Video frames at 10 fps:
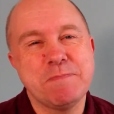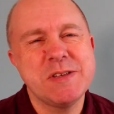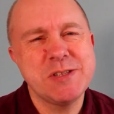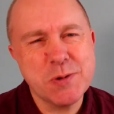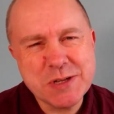
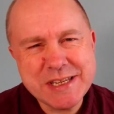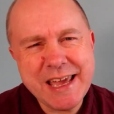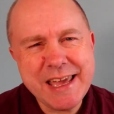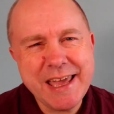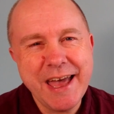So
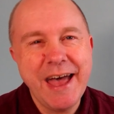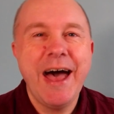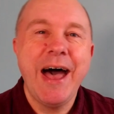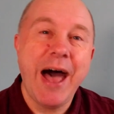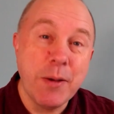today
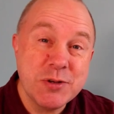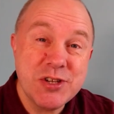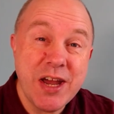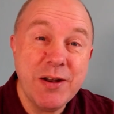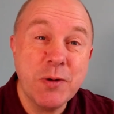I'm
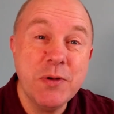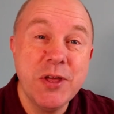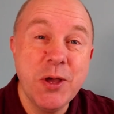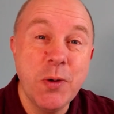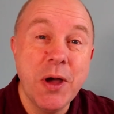sharing with
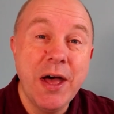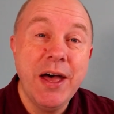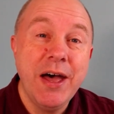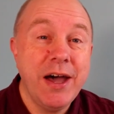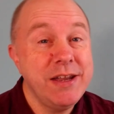you
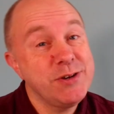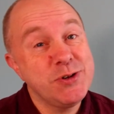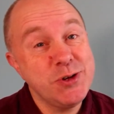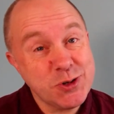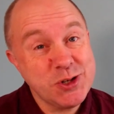an
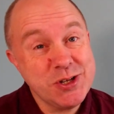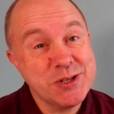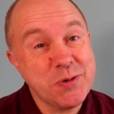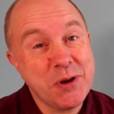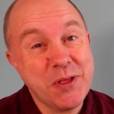introduction
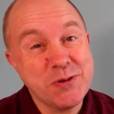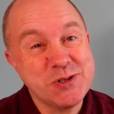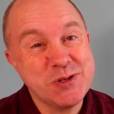to one of those